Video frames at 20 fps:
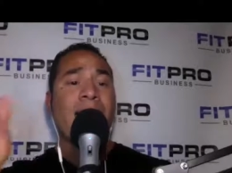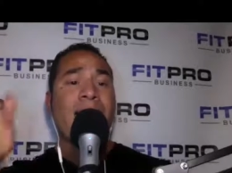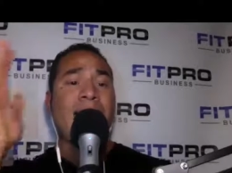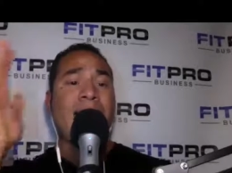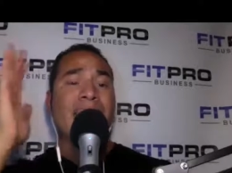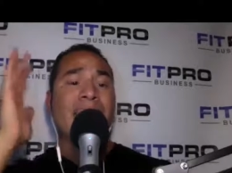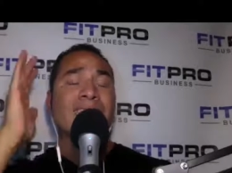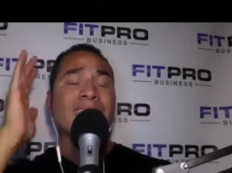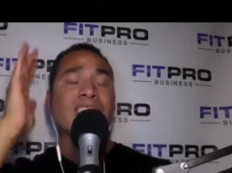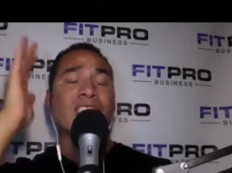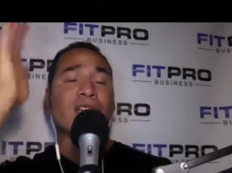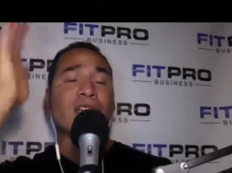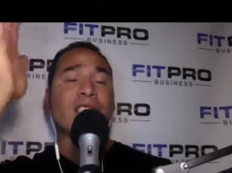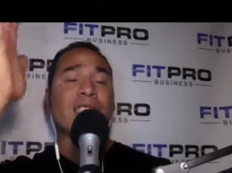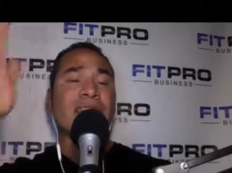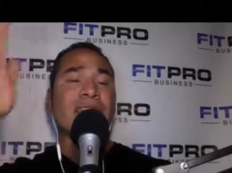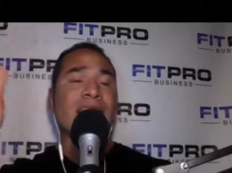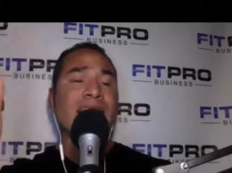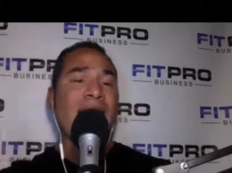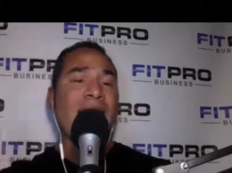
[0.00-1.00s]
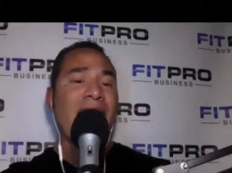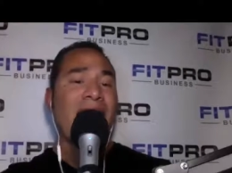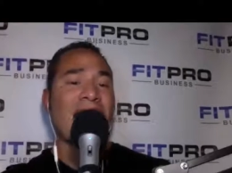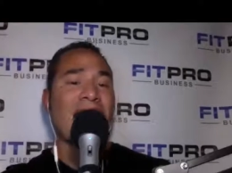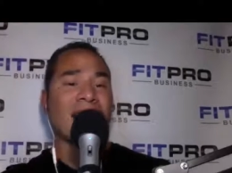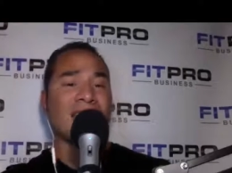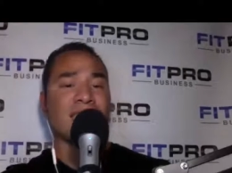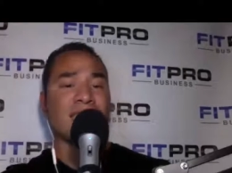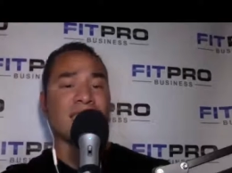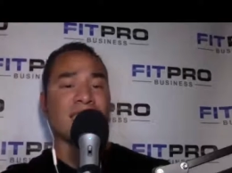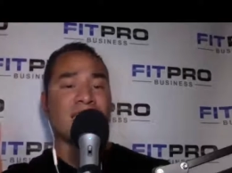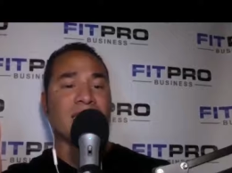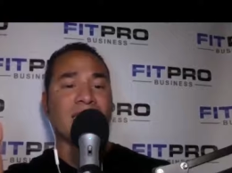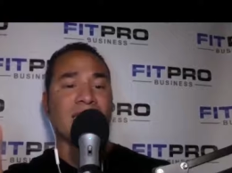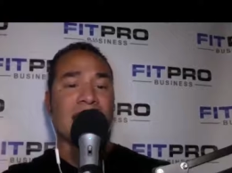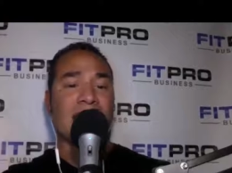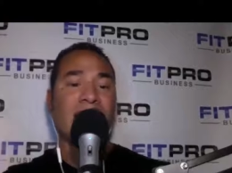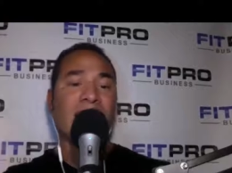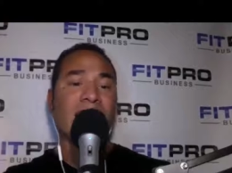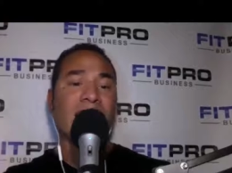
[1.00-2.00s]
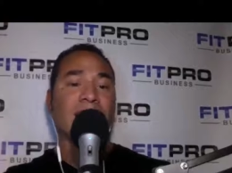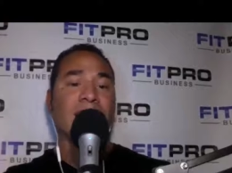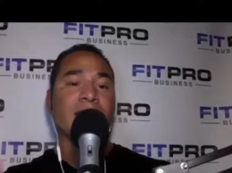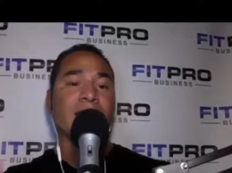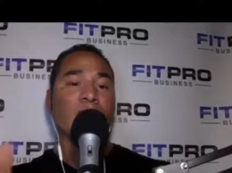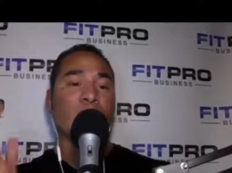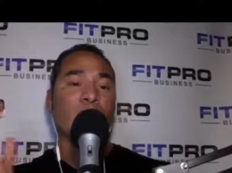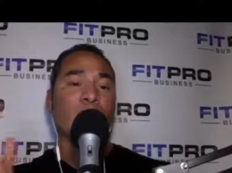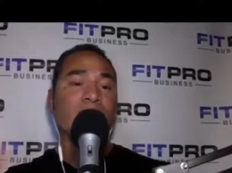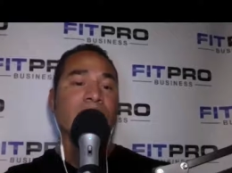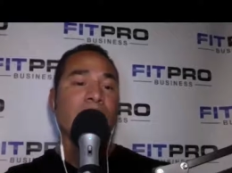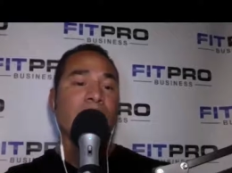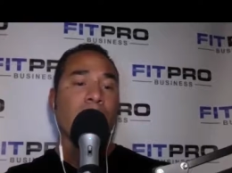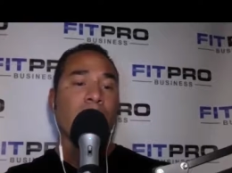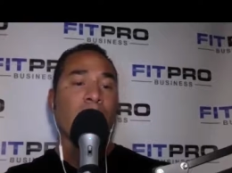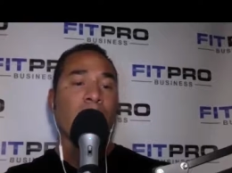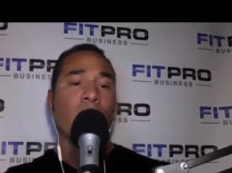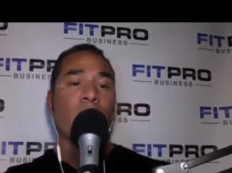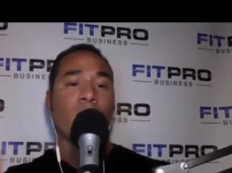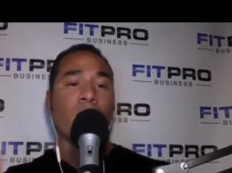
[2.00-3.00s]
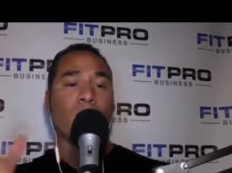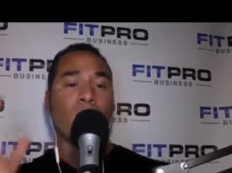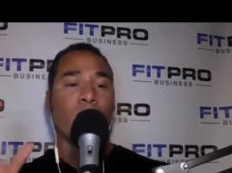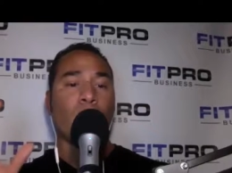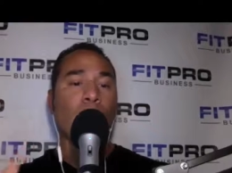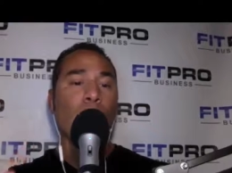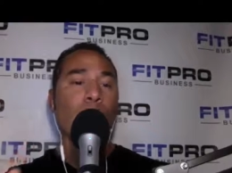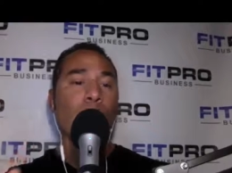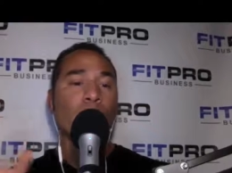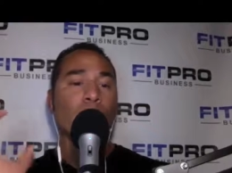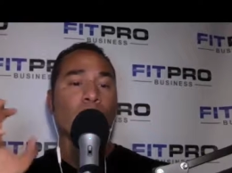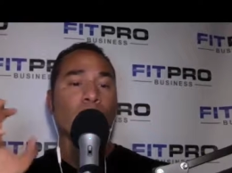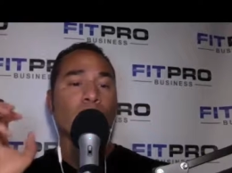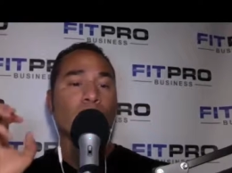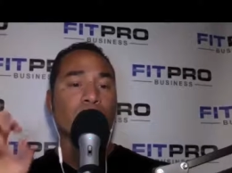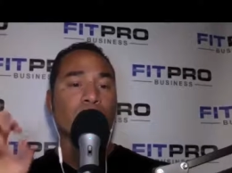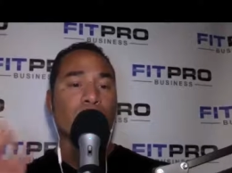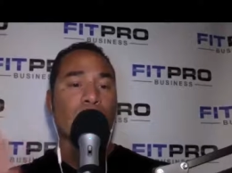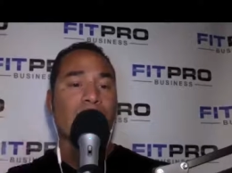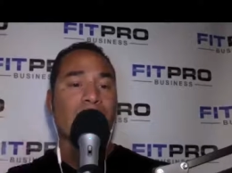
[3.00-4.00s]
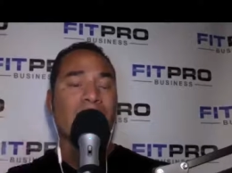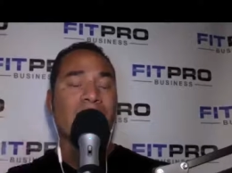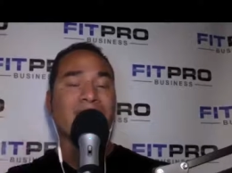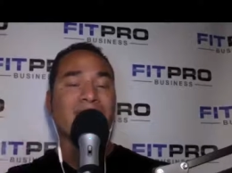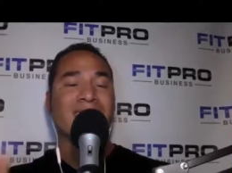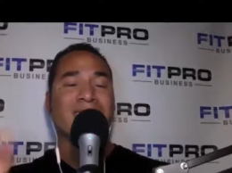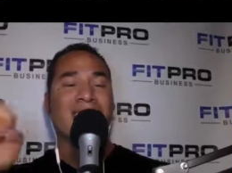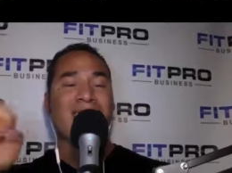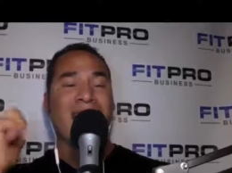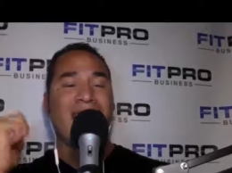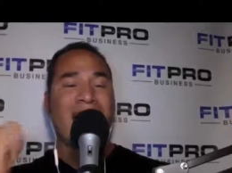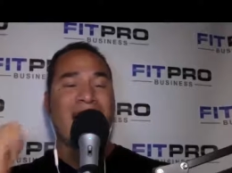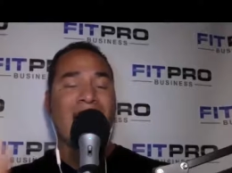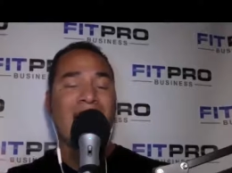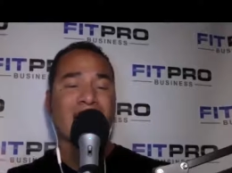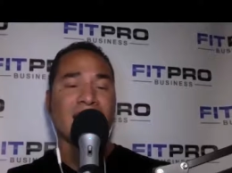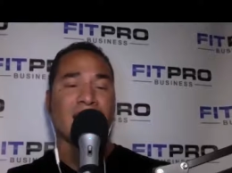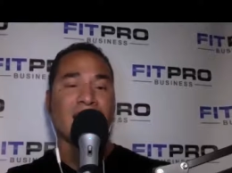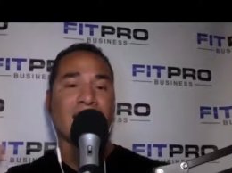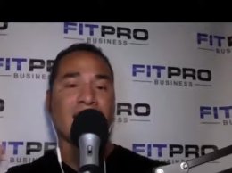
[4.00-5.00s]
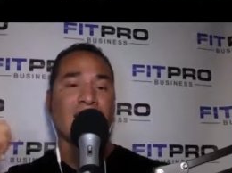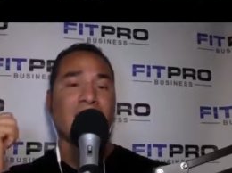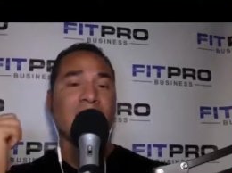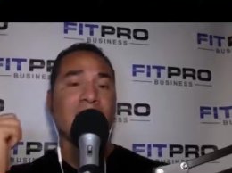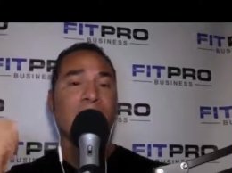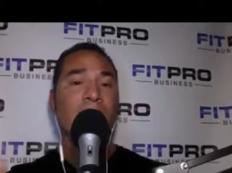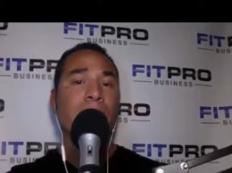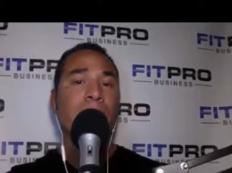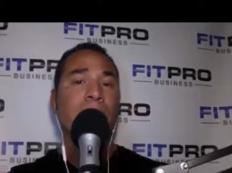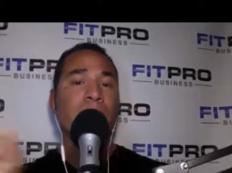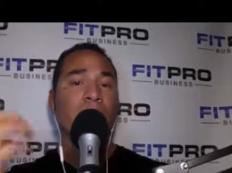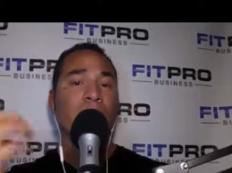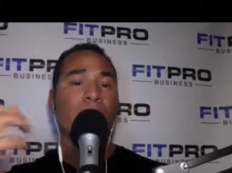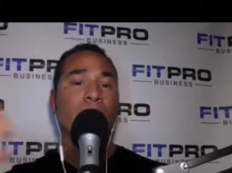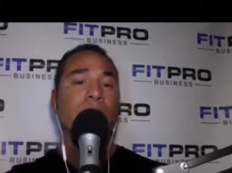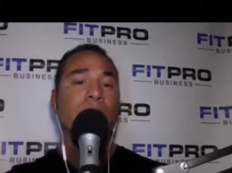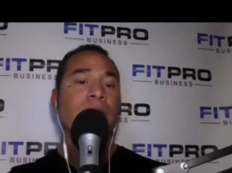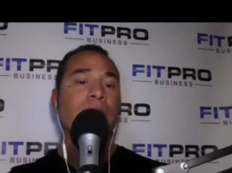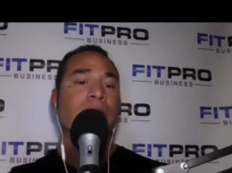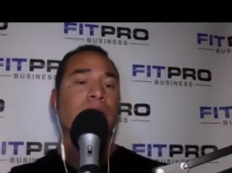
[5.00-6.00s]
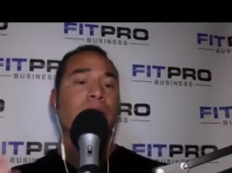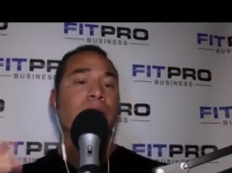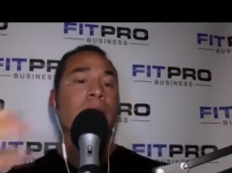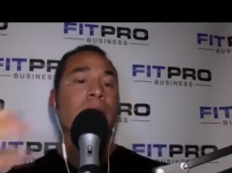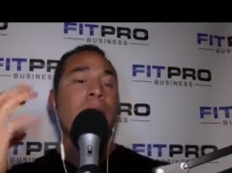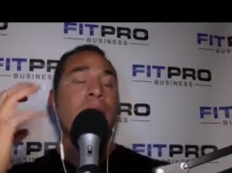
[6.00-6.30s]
and then start taking action daily to reach that goal goal strategy action the simplest goal setting